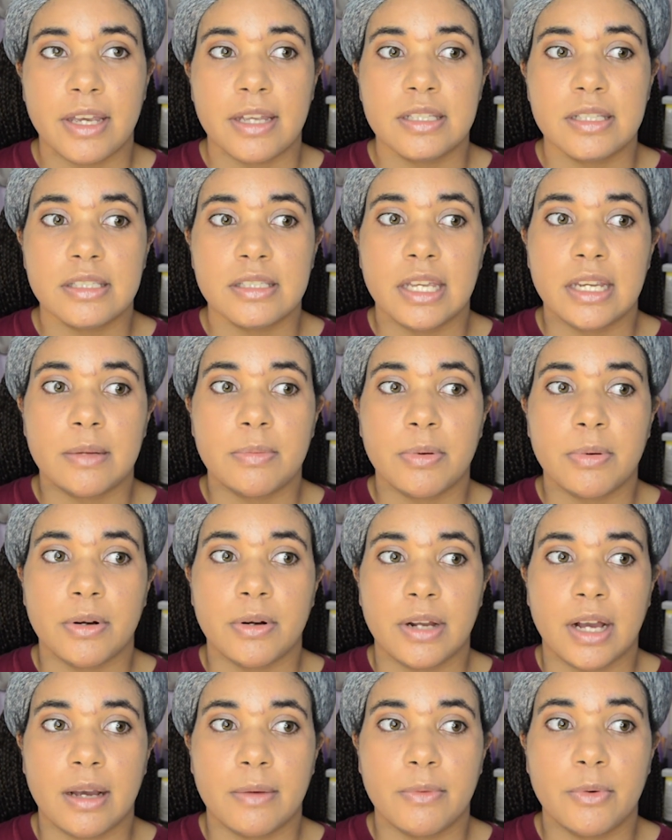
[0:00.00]
it's like
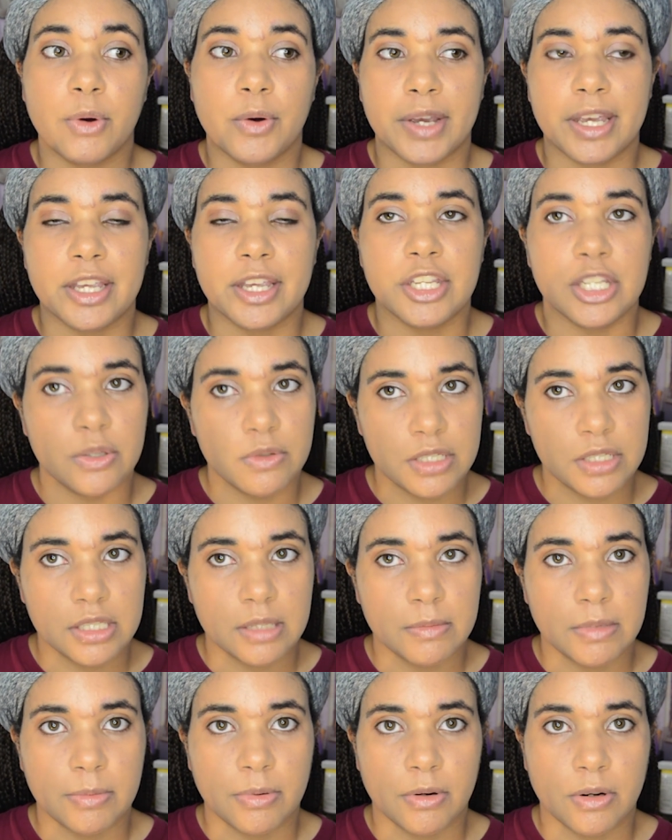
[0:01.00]
well, it used
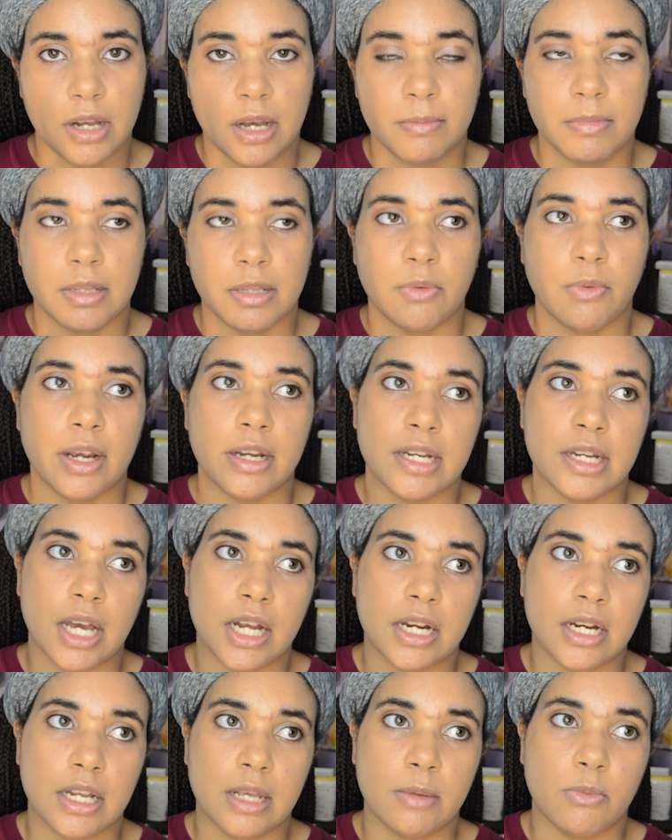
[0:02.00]
to be predominantly white,
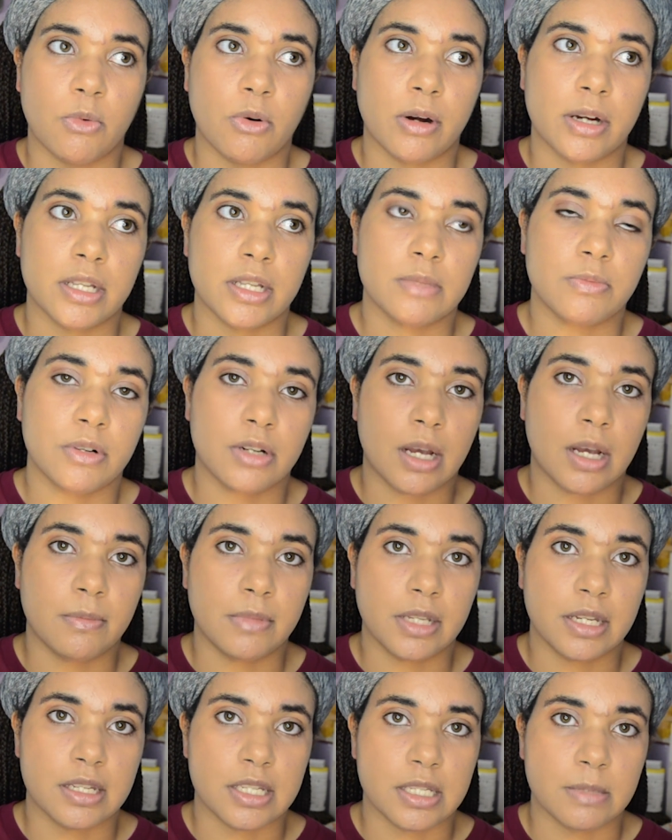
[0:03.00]
not anymore. It's
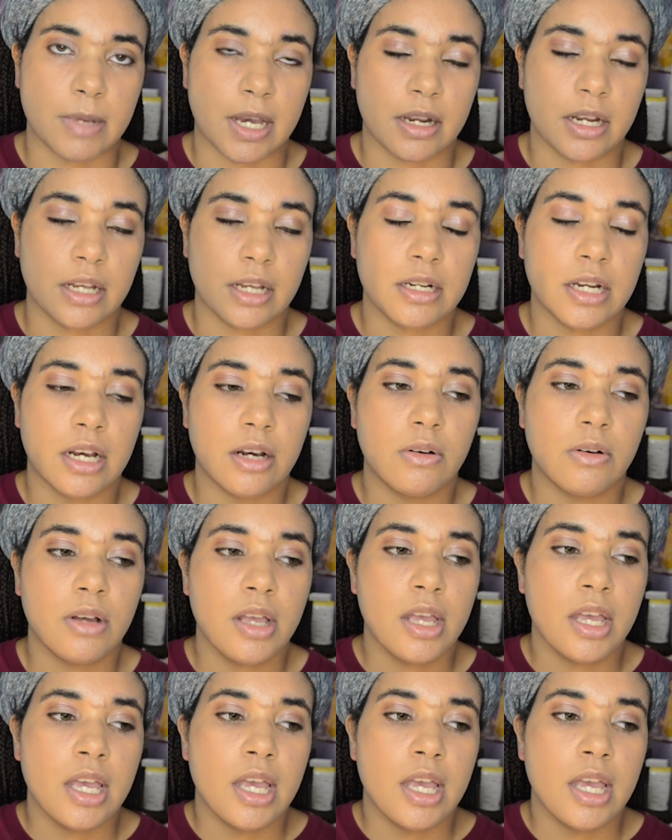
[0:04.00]
predominantly Hispanic now.